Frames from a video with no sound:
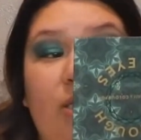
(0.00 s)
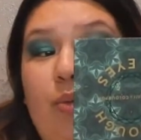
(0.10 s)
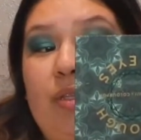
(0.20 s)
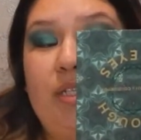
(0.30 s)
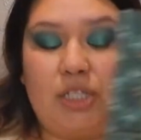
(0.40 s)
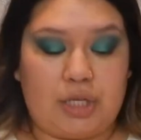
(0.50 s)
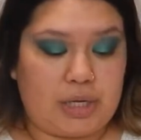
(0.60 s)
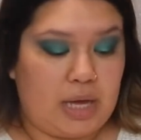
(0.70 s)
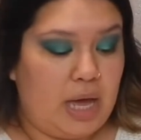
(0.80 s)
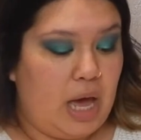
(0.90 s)
with this look.
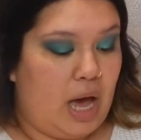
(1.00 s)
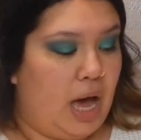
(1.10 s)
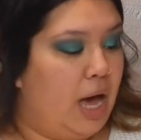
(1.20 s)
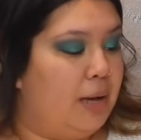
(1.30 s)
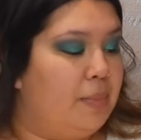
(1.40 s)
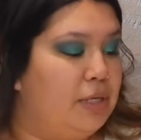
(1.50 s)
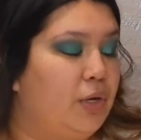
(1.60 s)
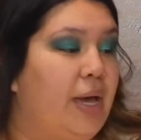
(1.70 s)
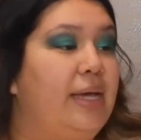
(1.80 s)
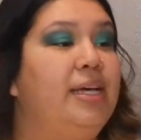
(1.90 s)

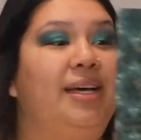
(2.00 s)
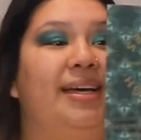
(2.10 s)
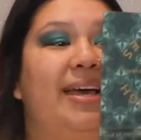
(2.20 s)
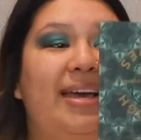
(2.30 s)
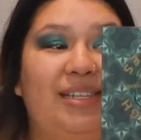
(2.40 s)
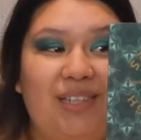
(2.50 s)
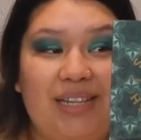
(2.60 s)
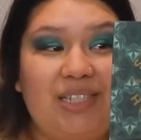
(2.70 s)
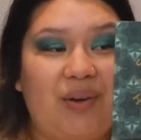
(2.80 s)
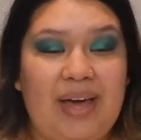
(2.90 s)
Okay, so
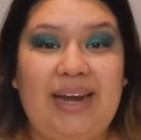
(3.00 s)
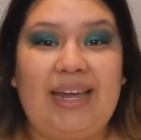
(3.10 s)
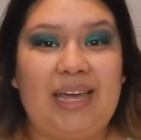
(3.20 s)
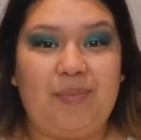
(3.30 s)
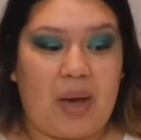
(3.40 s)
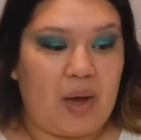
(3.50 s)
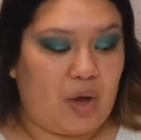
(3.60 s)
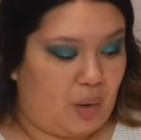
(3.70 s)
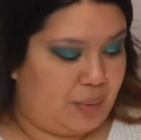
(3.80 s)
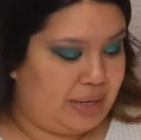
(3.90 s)
let's go ahead and keep
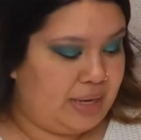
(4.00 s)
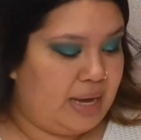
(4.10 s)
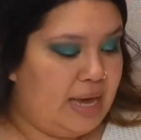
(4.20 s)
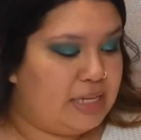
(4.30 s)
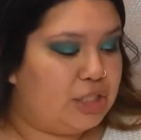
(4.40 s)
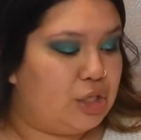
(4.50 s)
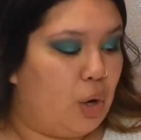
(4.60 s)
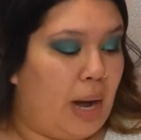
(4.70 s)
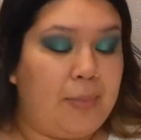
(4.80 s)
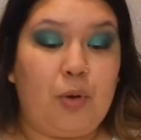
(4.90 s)
going. So
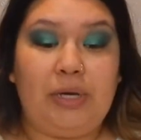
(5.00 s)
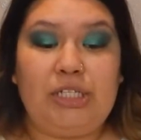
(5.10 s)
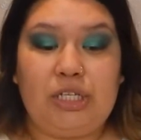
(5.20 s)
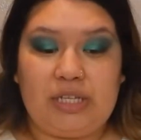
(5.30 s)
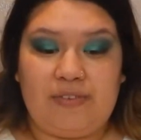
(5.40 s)
I'm going to